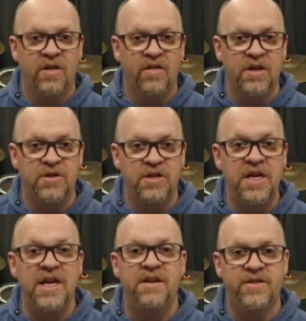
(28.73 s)
that you
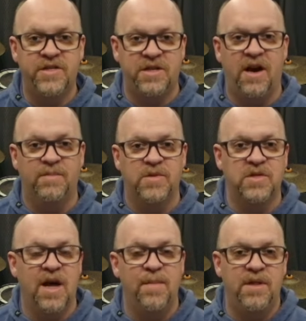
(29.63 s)
need to stop
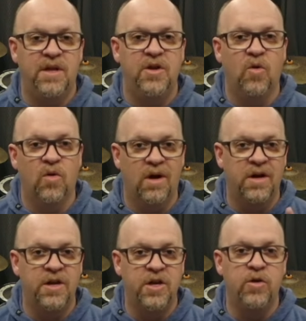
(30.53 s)
slamming the door
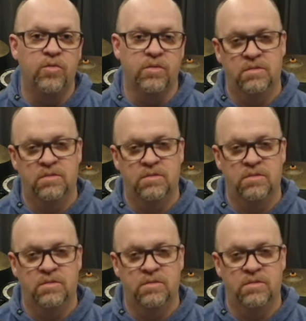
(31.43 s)
on you.